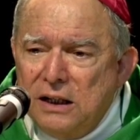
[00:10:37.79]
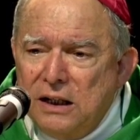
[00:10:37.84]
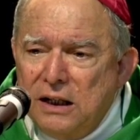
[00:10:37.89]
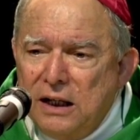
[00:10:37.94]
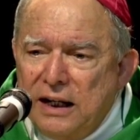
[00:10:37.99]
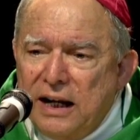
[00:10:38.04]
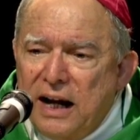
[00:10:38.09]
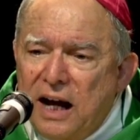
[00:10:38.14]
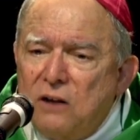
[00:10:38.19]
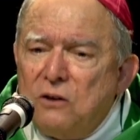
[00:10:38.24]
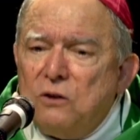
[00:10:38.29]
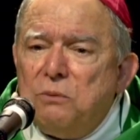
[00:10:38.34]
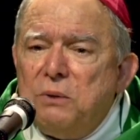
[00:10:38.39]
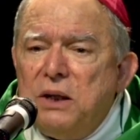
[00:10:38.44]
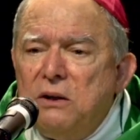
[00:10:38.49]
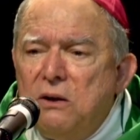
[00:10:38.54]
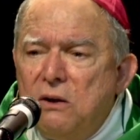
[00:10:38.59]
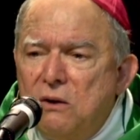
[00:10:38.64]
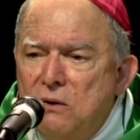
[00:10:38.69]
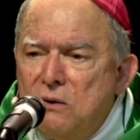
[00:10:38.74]
And how do we
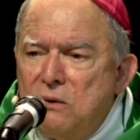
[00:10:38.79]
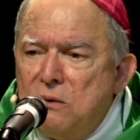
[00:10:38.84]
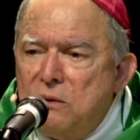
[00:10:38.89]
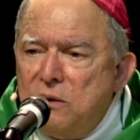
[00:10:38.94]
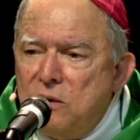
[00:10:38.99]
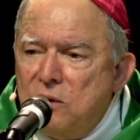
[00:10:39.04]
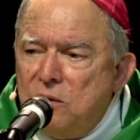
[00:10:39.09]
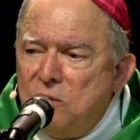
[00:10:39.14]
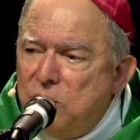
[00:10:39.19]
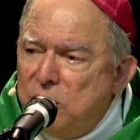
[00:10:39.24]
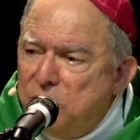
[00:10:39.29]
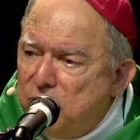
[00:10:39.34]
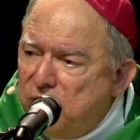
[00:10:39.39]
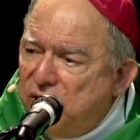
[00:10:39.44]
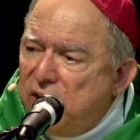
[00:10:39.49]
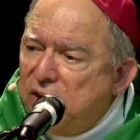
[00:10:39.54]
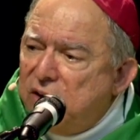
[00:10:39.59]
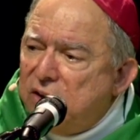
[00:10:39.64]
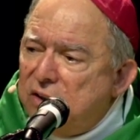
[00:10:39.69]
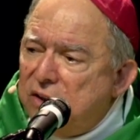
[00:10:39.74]
know we were
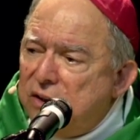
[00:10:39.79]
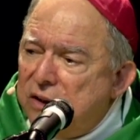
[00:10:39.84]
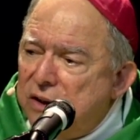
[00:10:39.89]
there?